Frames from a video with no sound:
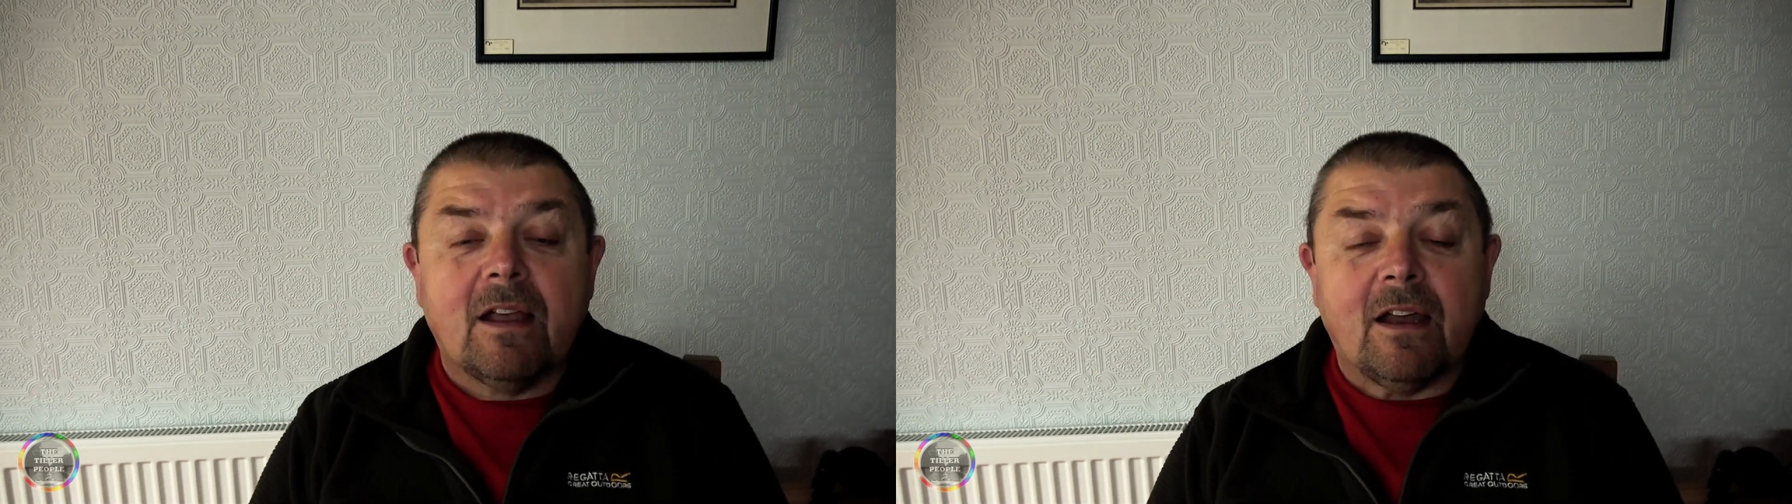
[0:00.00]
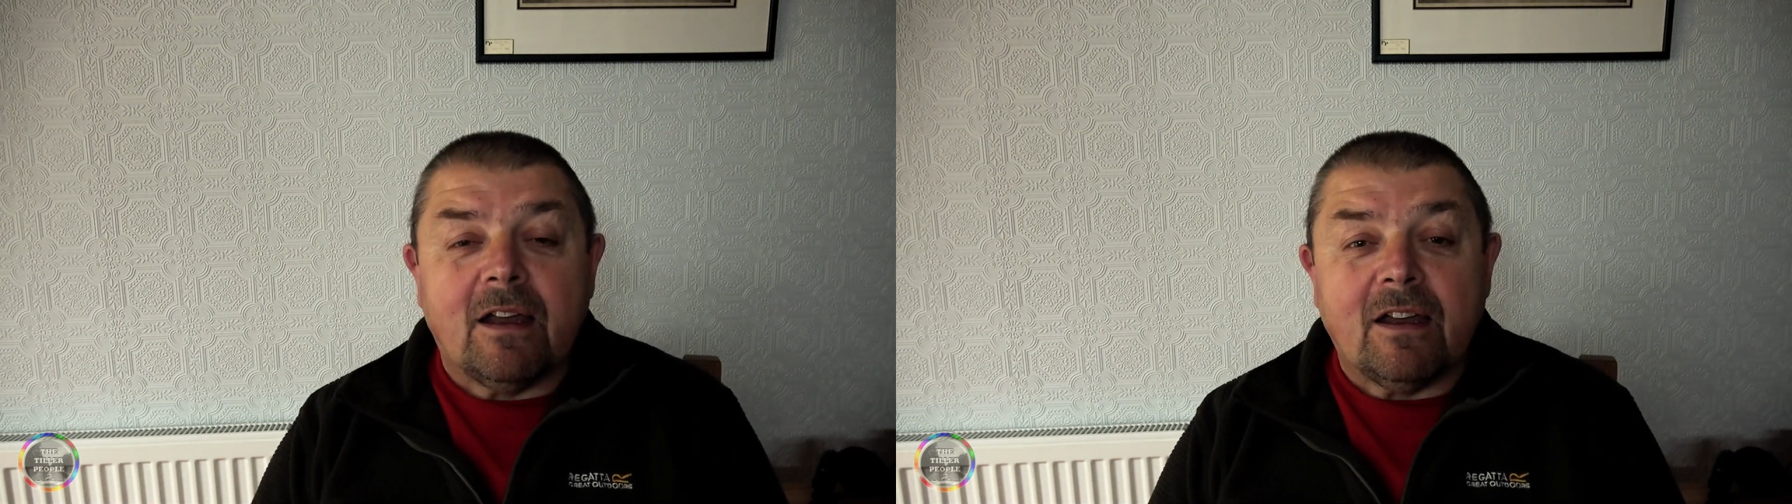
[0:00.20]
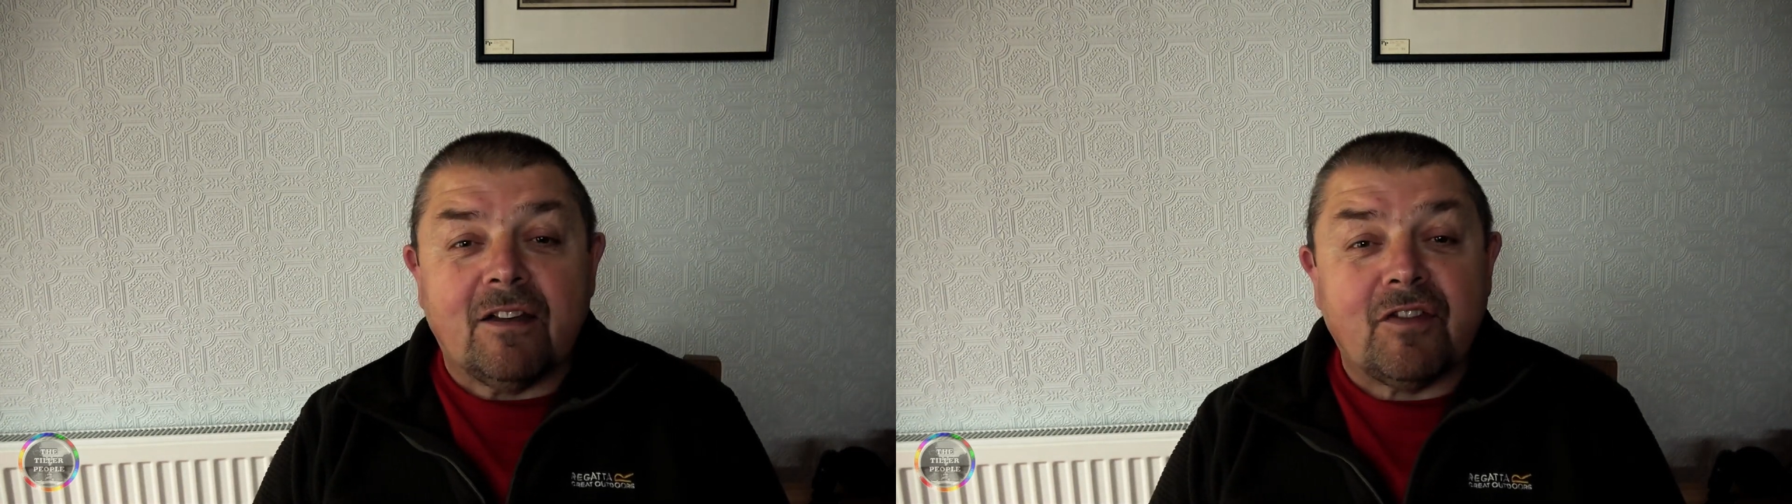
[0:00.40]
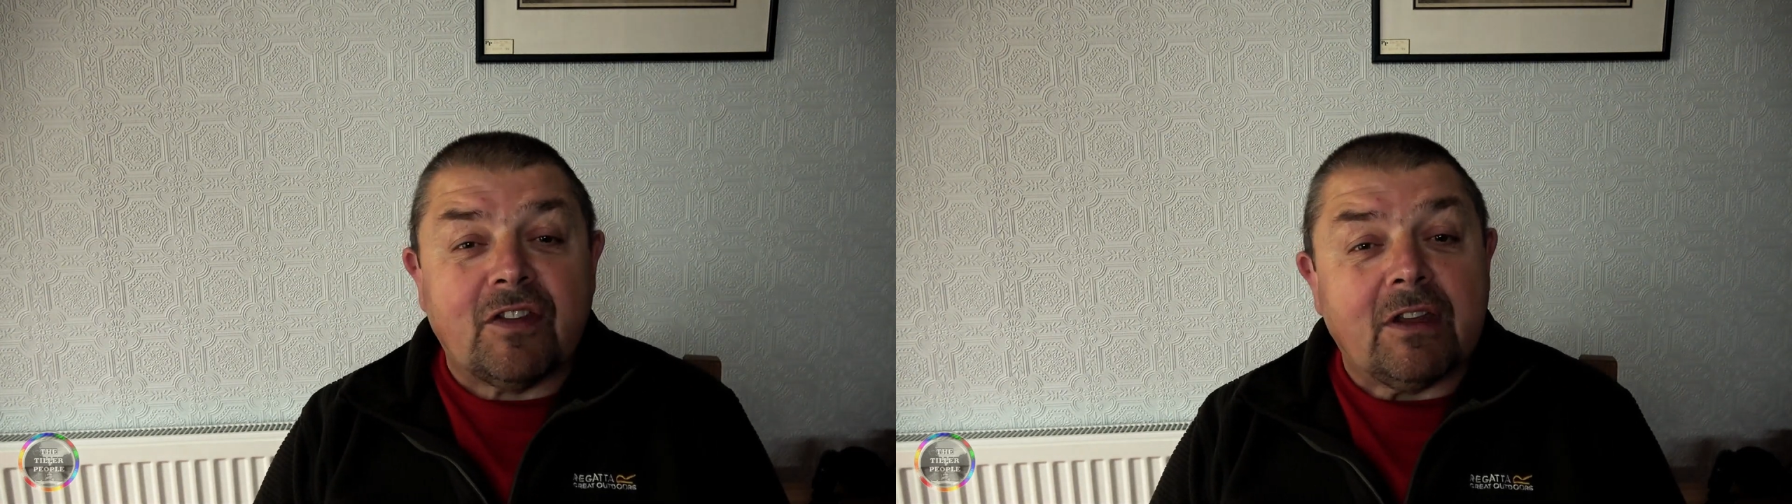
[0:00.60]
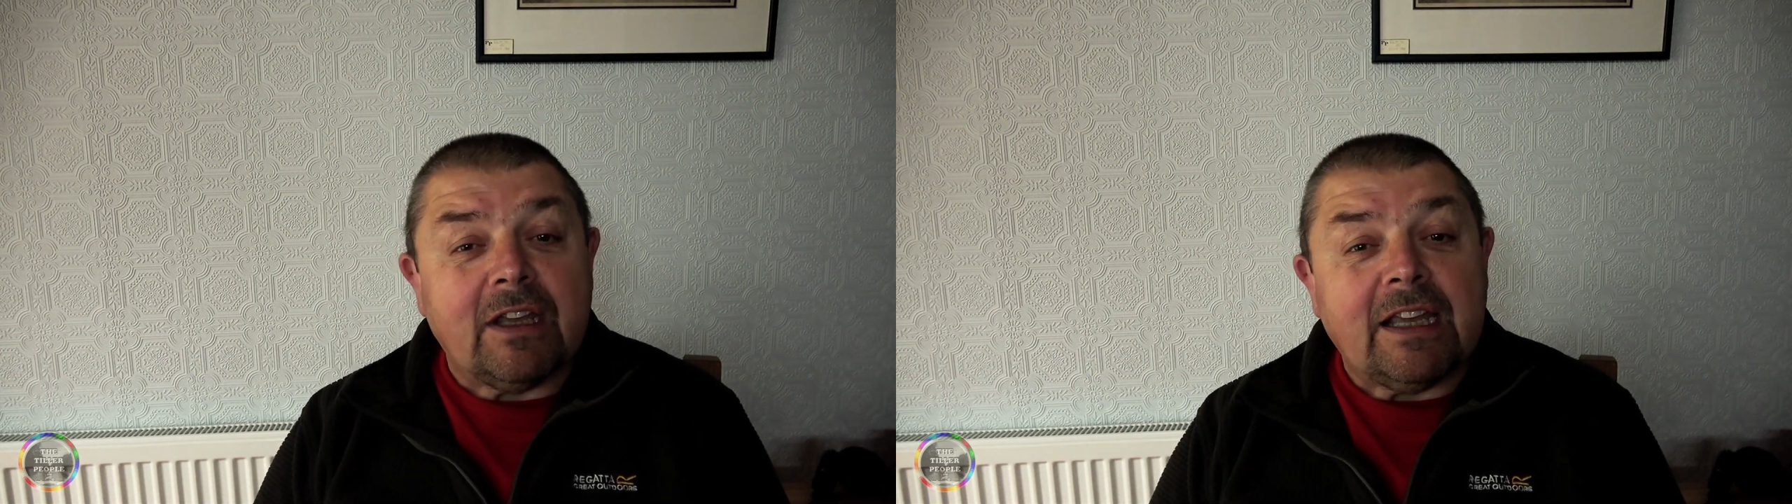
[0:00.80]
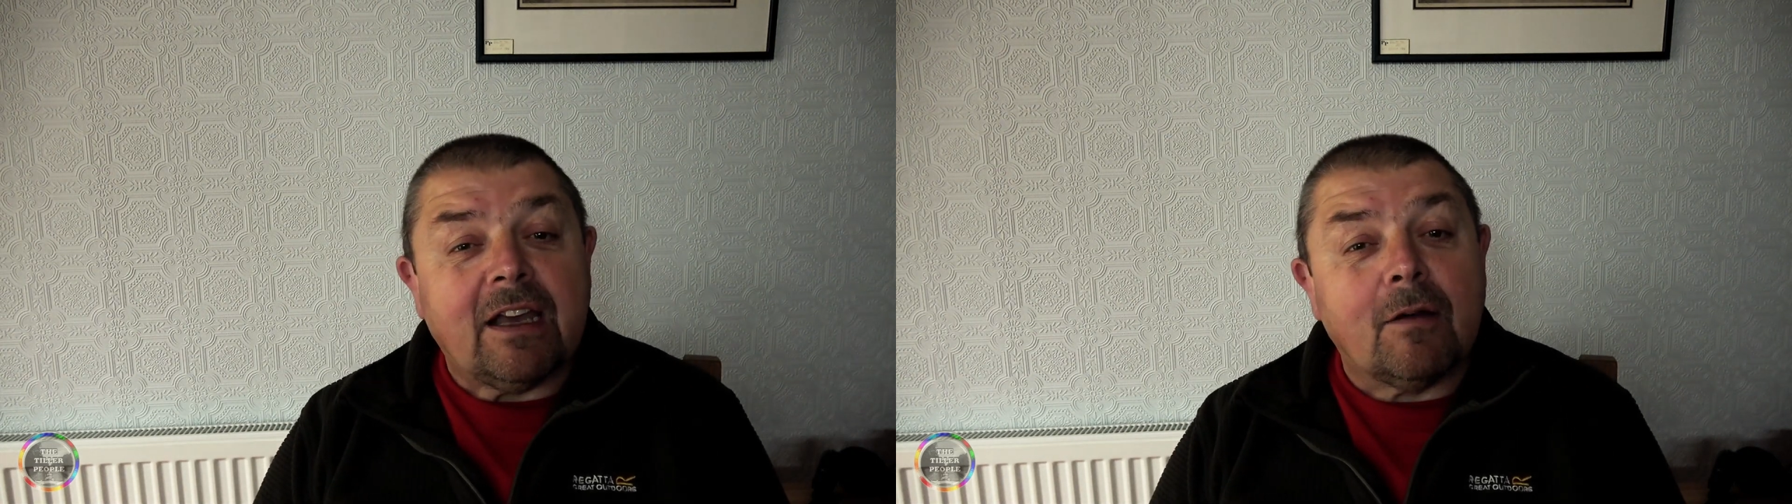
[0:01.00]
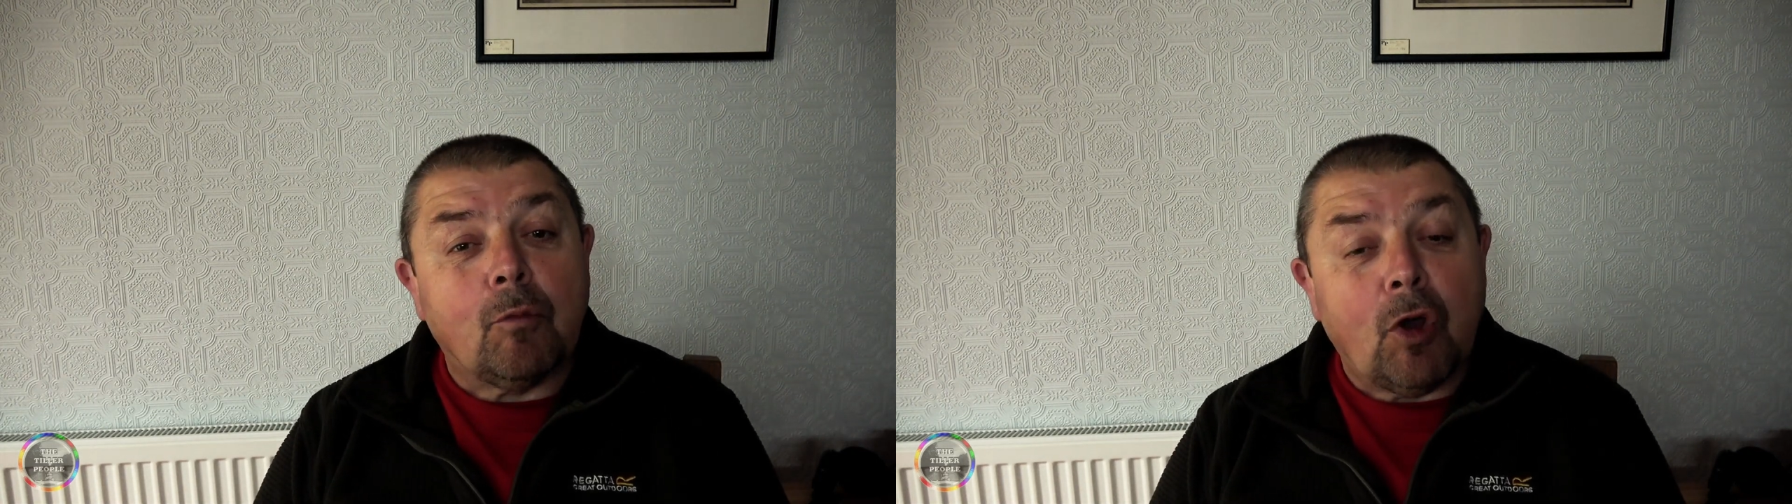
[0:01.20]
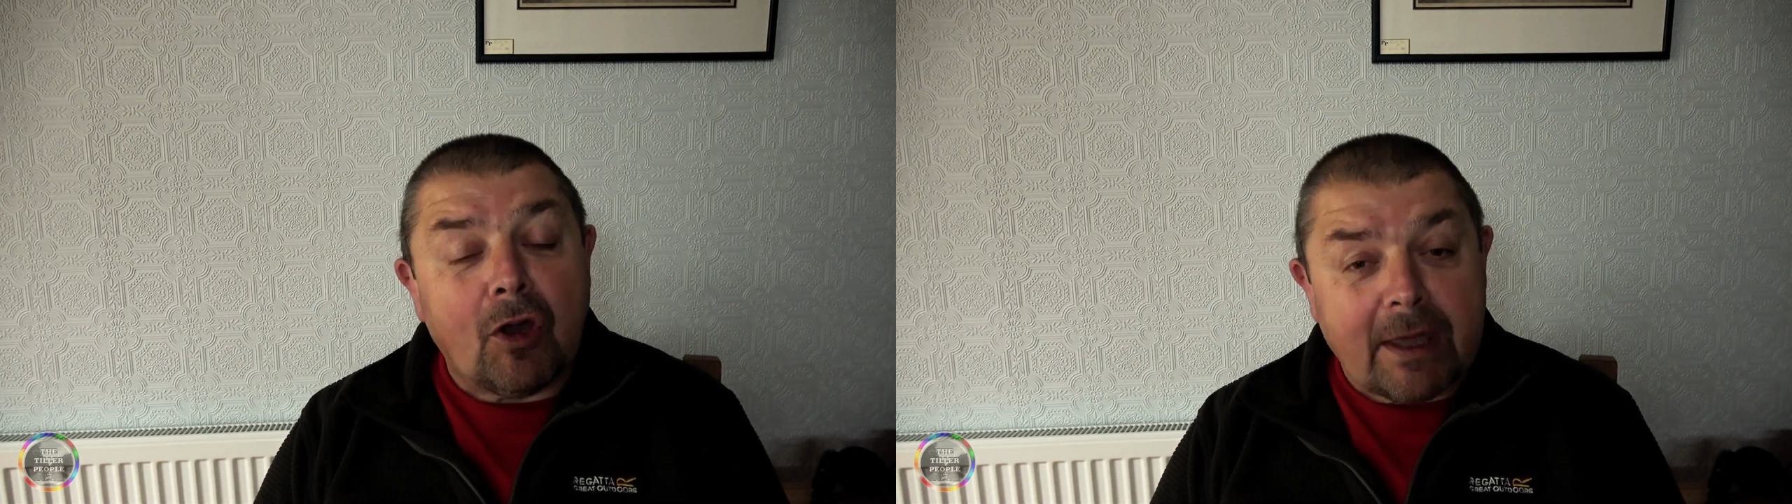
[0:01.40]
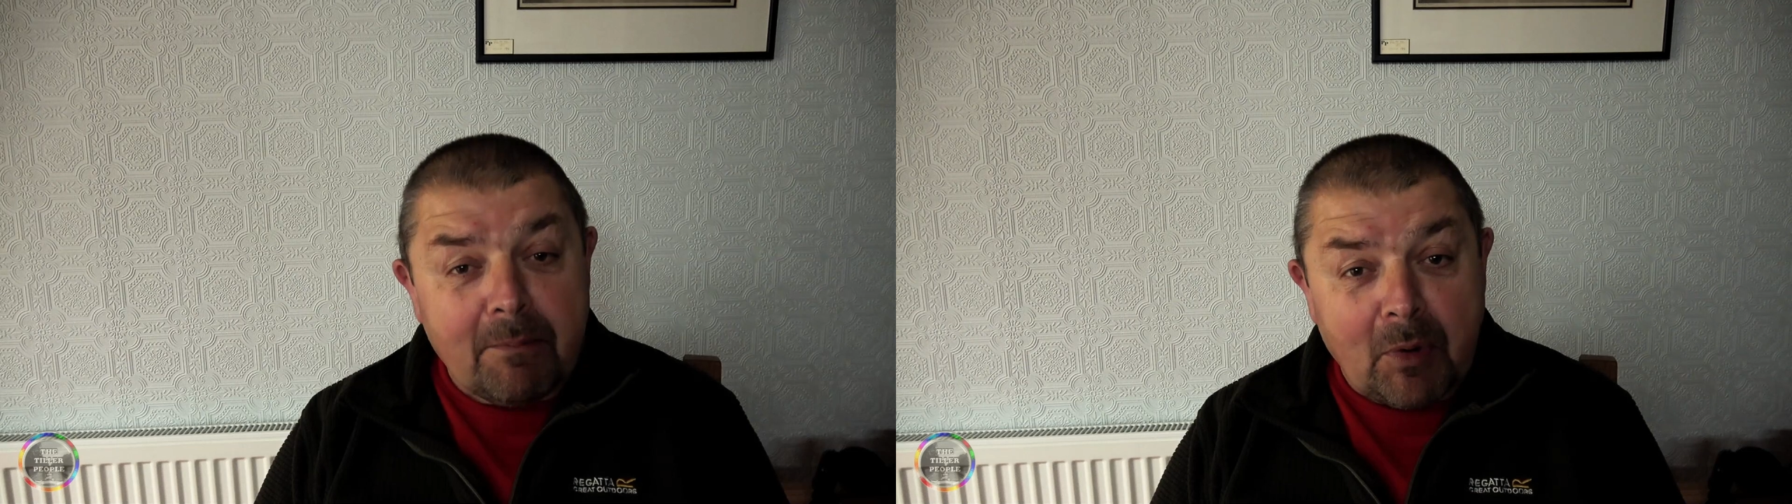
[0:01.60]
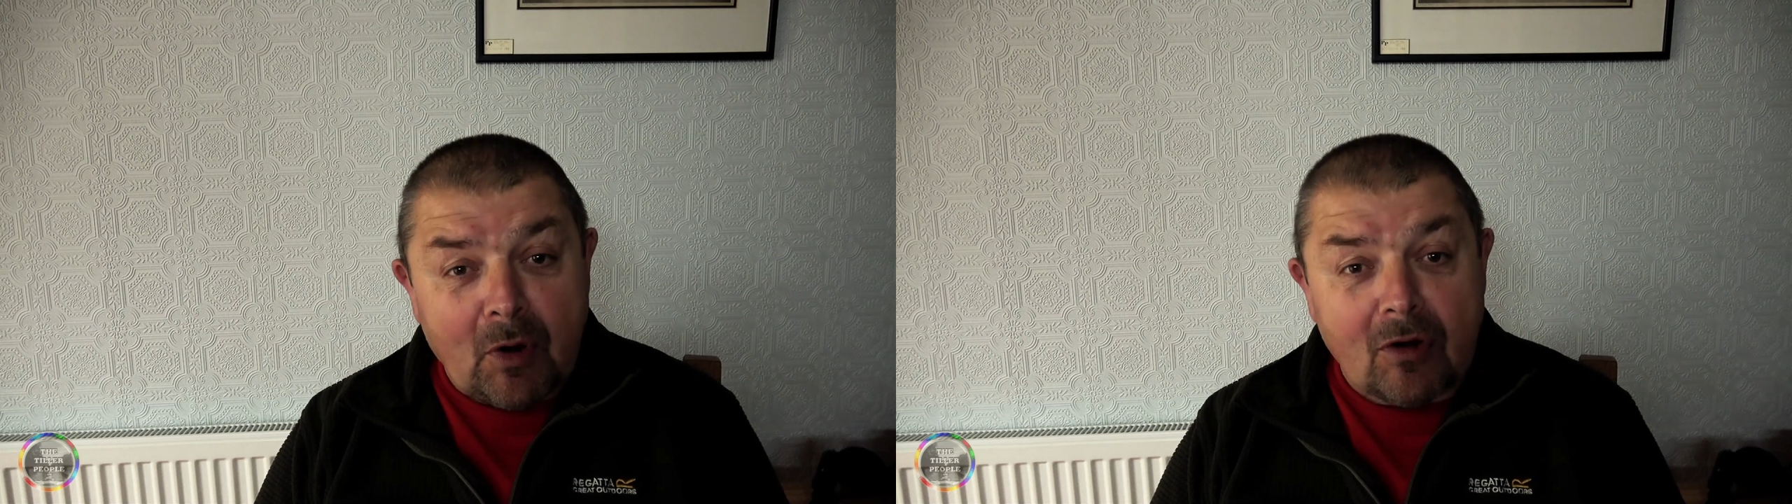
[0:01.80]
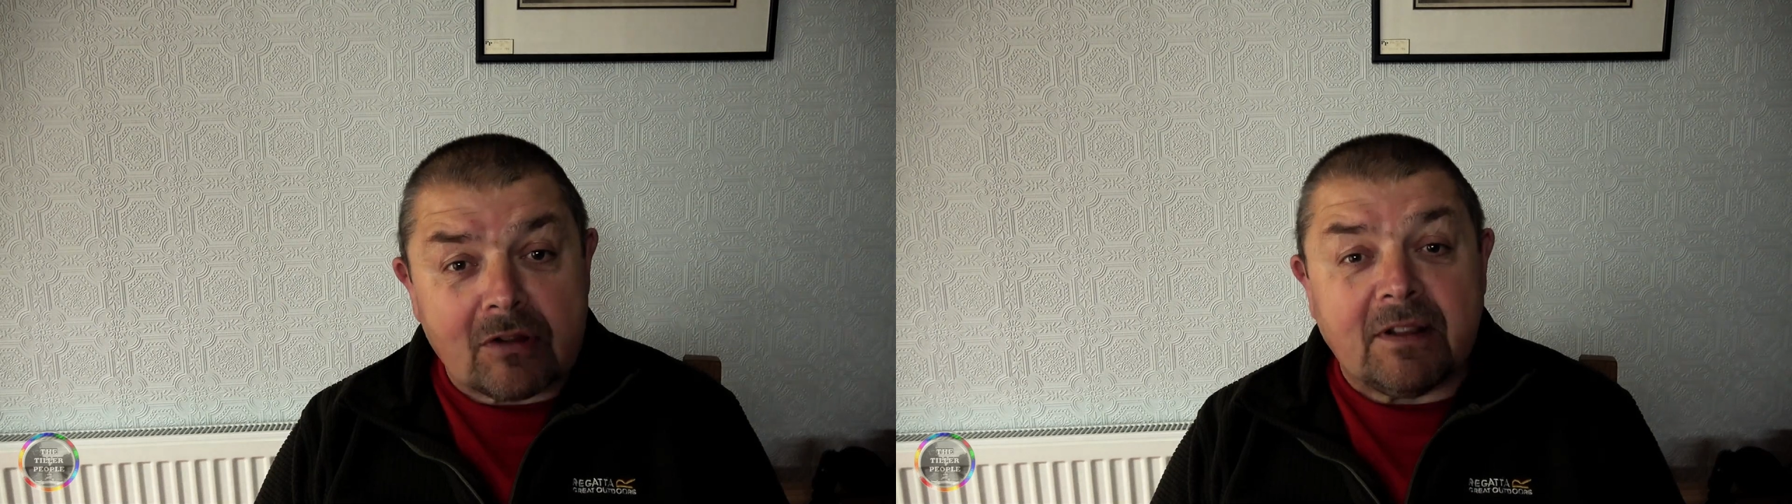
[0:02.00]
uh, for the working boats